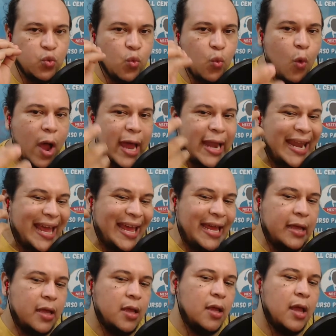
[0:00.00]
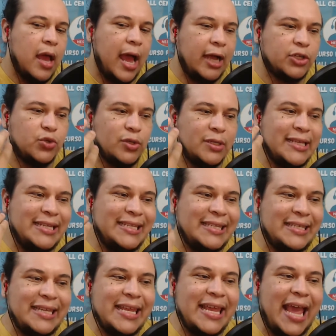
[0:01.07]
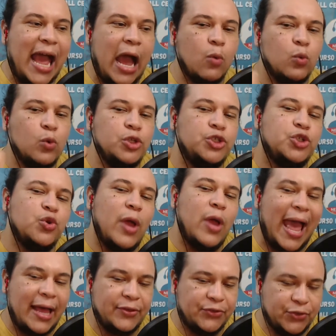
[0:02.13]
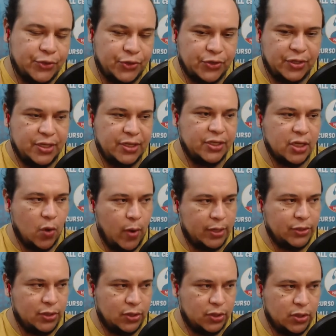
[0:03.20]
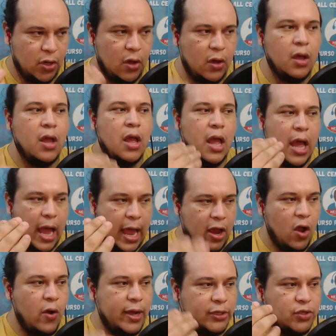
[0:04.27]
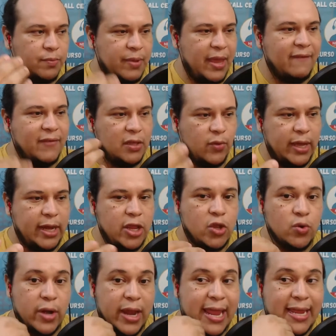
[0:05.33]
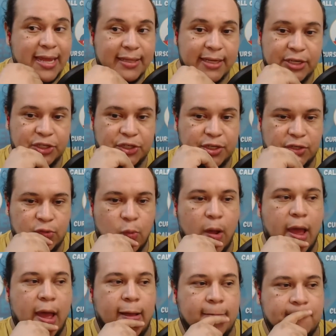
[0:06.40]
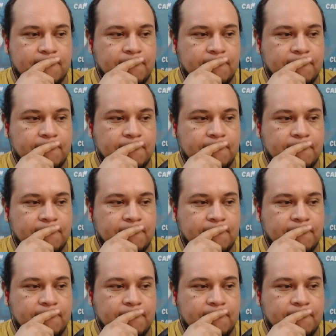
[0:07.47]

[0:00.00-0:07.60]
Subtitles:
want to actually see how would you answer to this question. So I'm going to be evaluating your English as well.